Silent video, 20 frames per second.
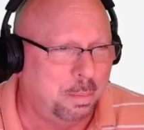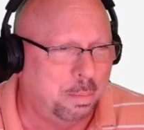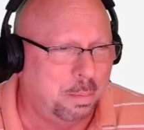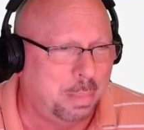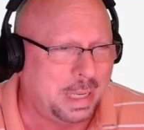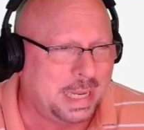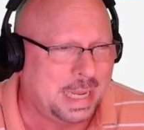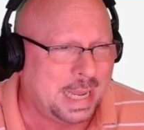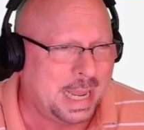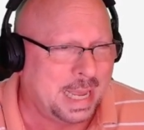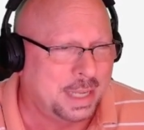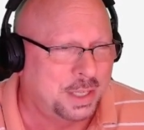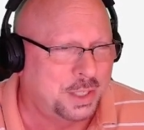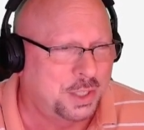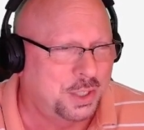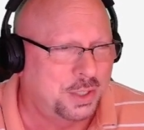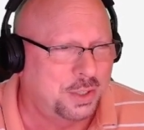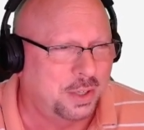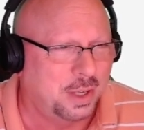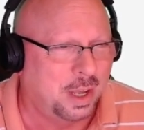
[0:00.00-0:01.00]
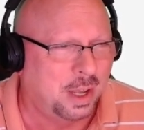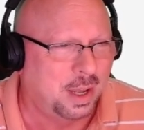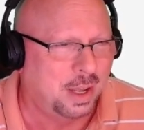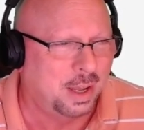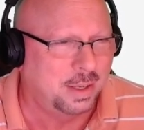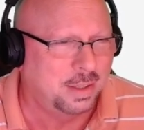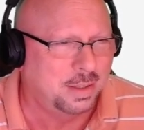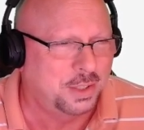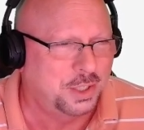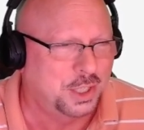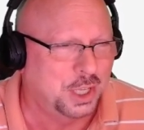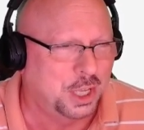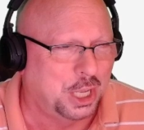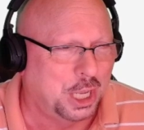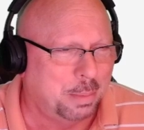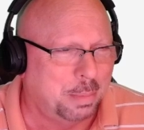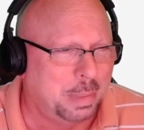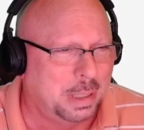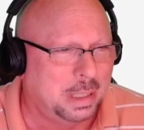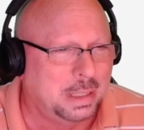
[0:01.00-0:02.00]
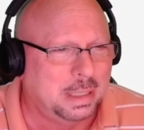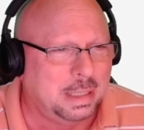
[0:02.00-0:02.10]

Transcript: BS sub.